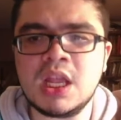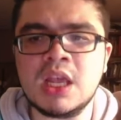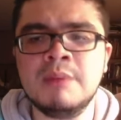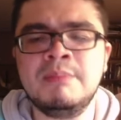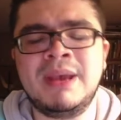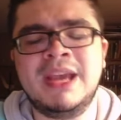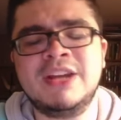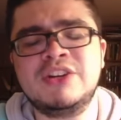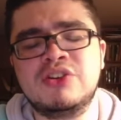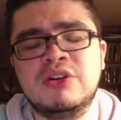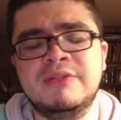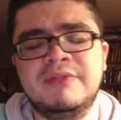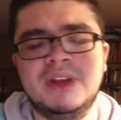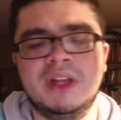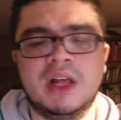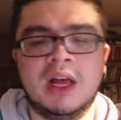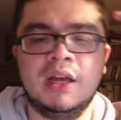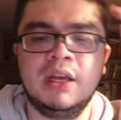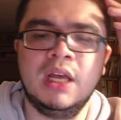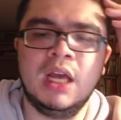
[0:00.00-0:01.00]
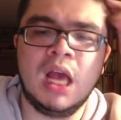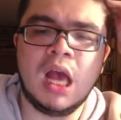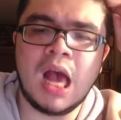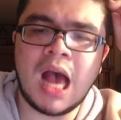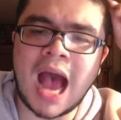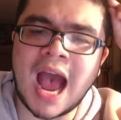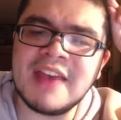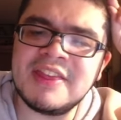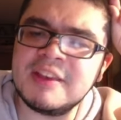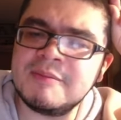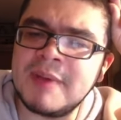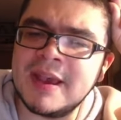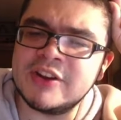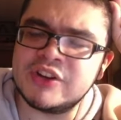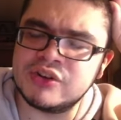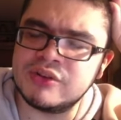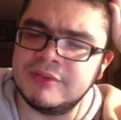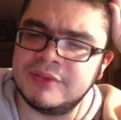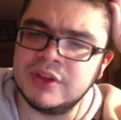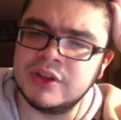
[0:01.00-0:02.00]
Pedro Avila. I think
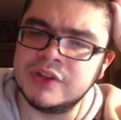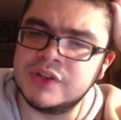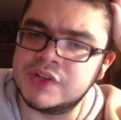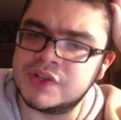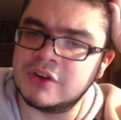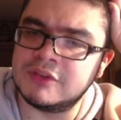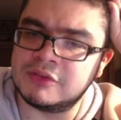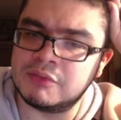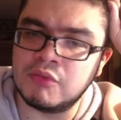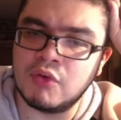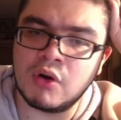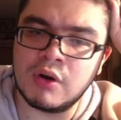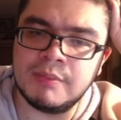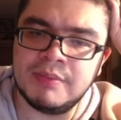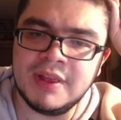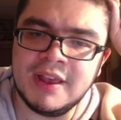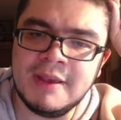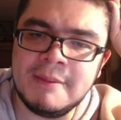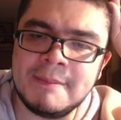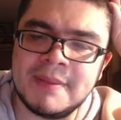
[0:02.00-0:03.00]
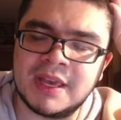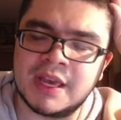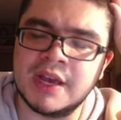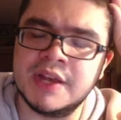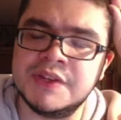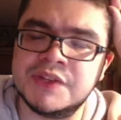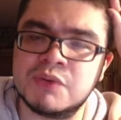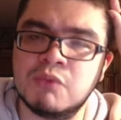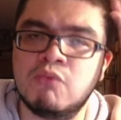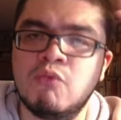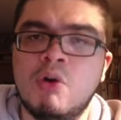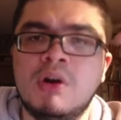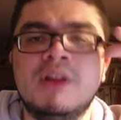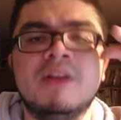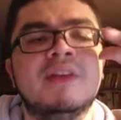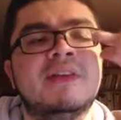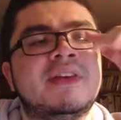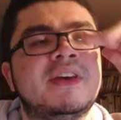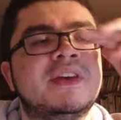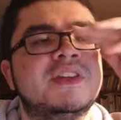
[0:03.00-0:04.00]
Pedro Avila deserves more blame because one of
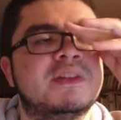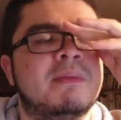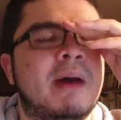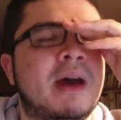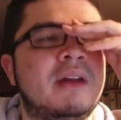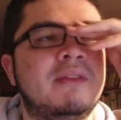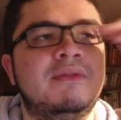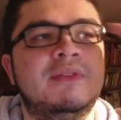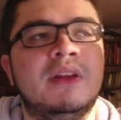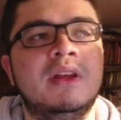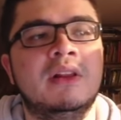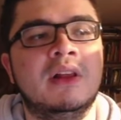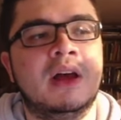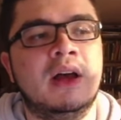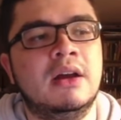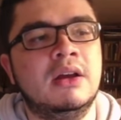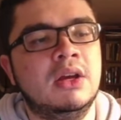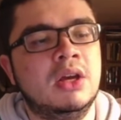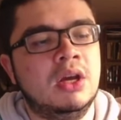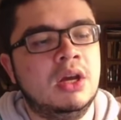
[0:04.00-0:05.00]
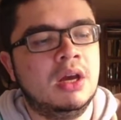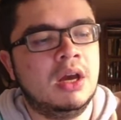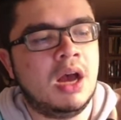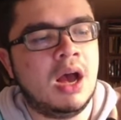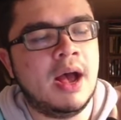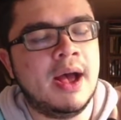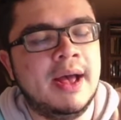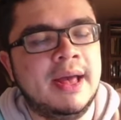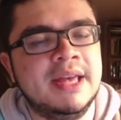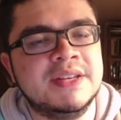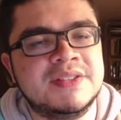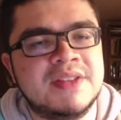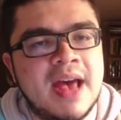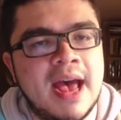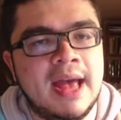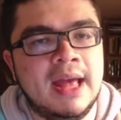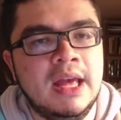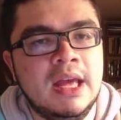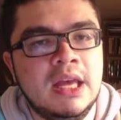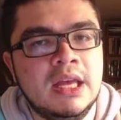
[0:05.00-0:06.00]
the things about Avila uh, is
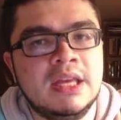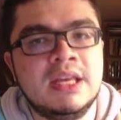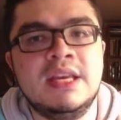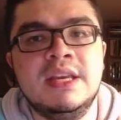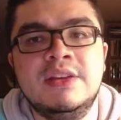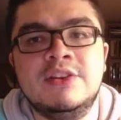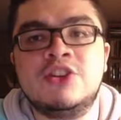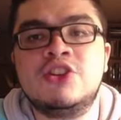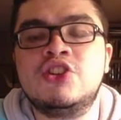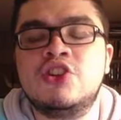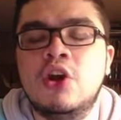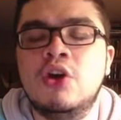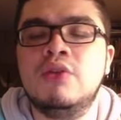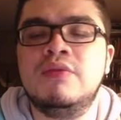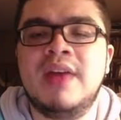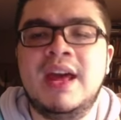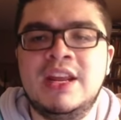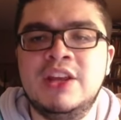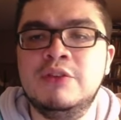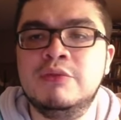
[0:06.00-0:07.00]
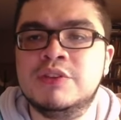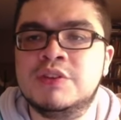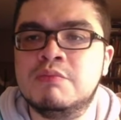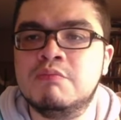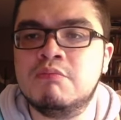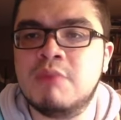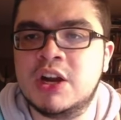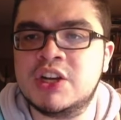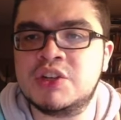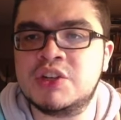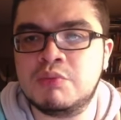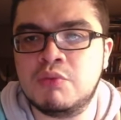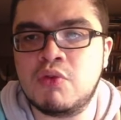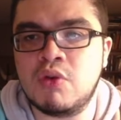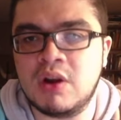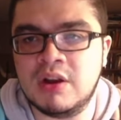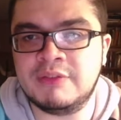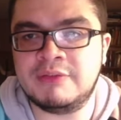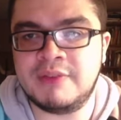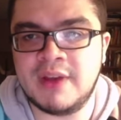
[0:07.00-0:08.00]
that he showed that he was much more
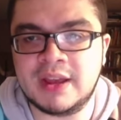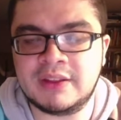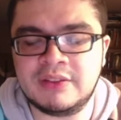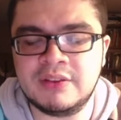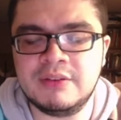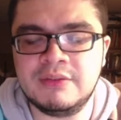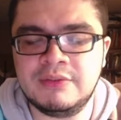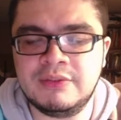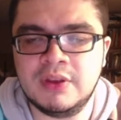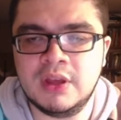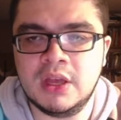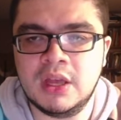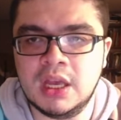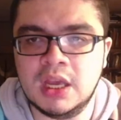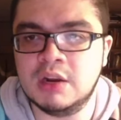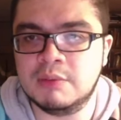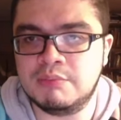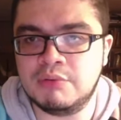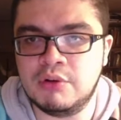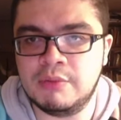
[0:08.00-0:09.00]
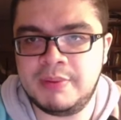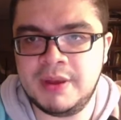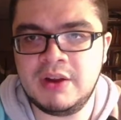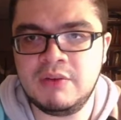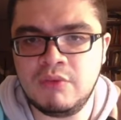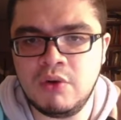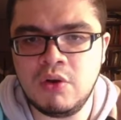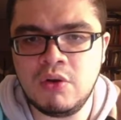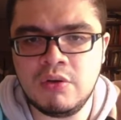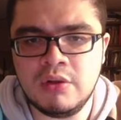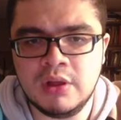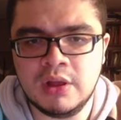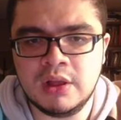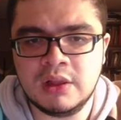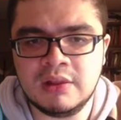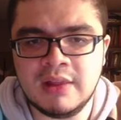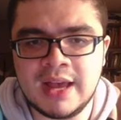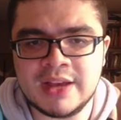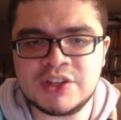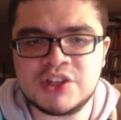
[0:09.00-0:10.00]
effective in a bullpen role
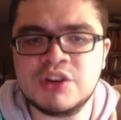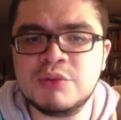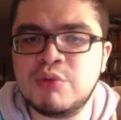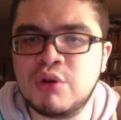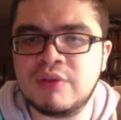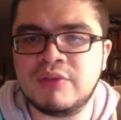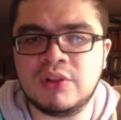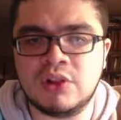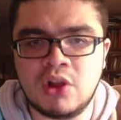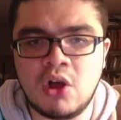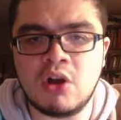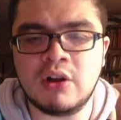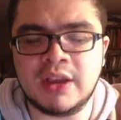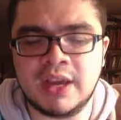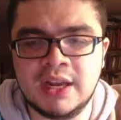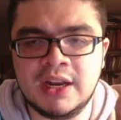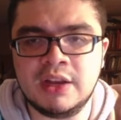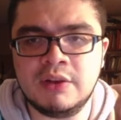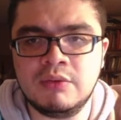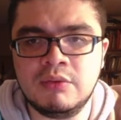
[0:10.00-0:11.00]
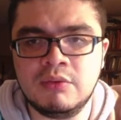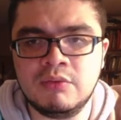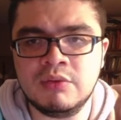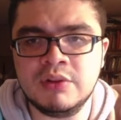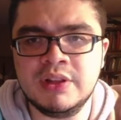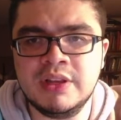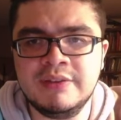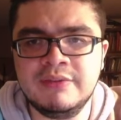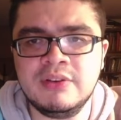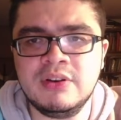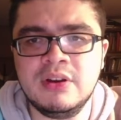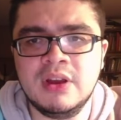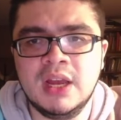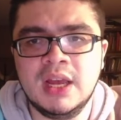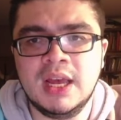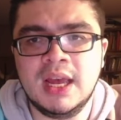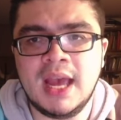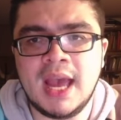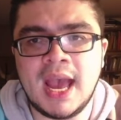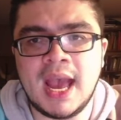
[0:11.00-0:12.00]
last year, more of a long inning reliever,
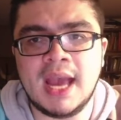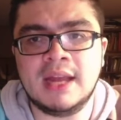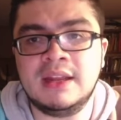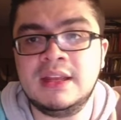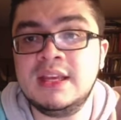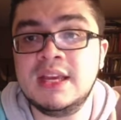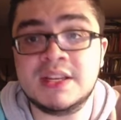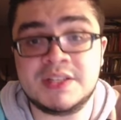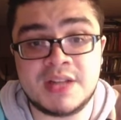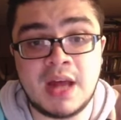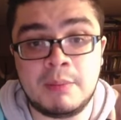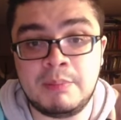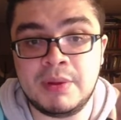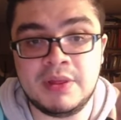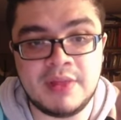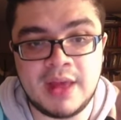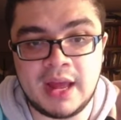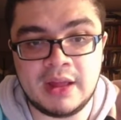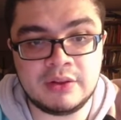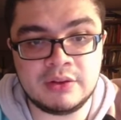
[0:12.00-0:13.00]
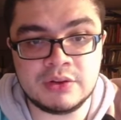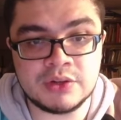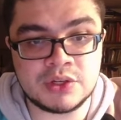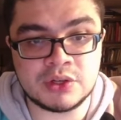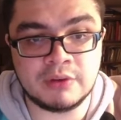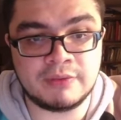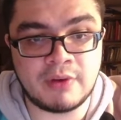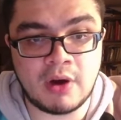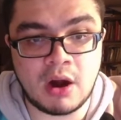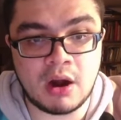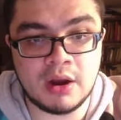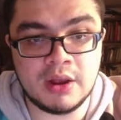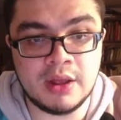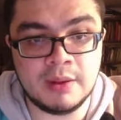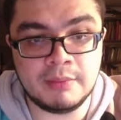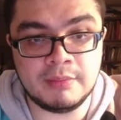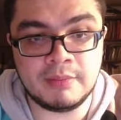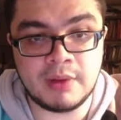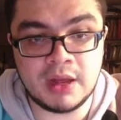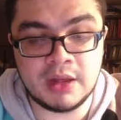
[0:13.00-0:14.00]
and he has not been that so far
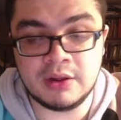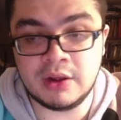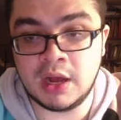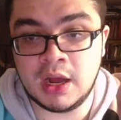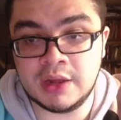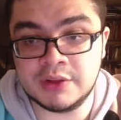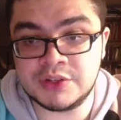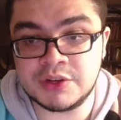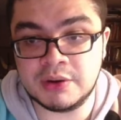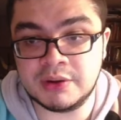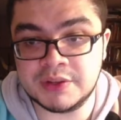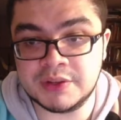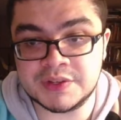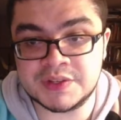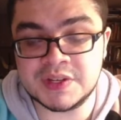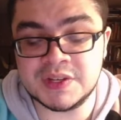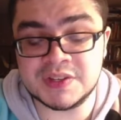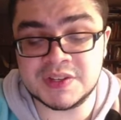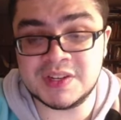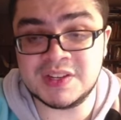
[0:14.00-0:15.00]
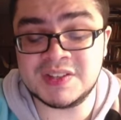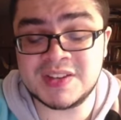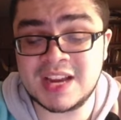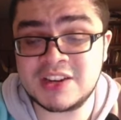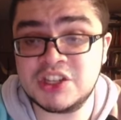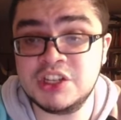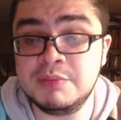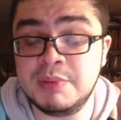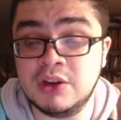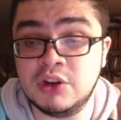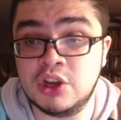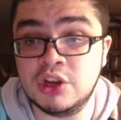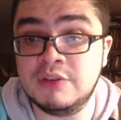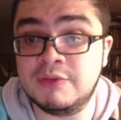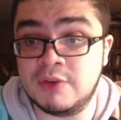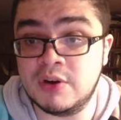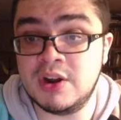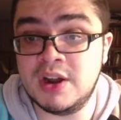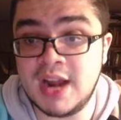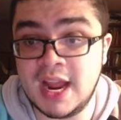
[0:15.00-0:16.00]
in, uh, during the season. He's actually been good
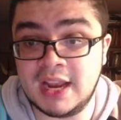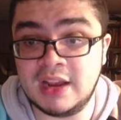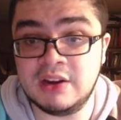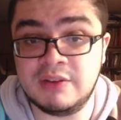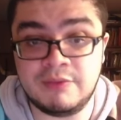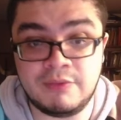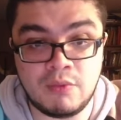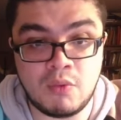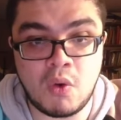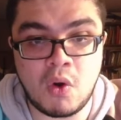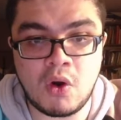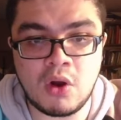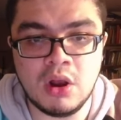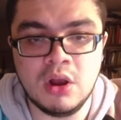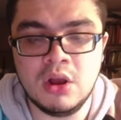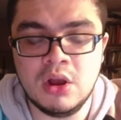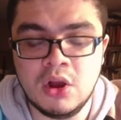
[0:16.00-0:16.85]
for negative WAR.